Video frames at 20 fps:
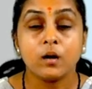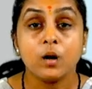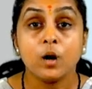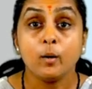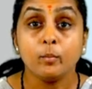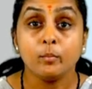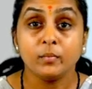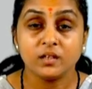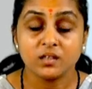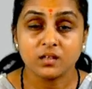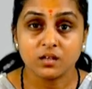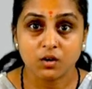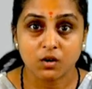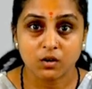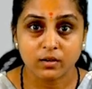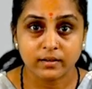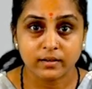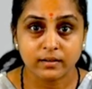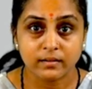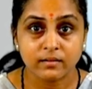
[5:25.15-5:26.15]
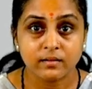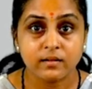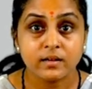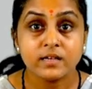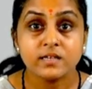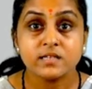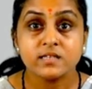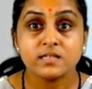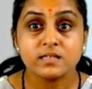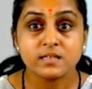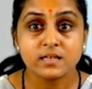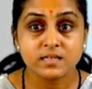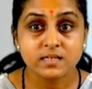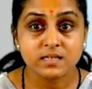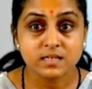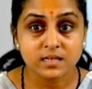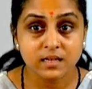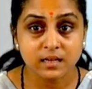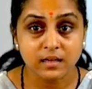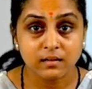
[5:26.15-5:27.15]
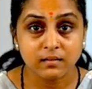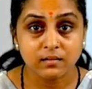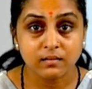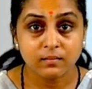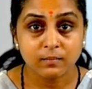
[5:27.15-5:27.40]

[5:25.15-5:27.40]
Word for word: methionine, cysteine.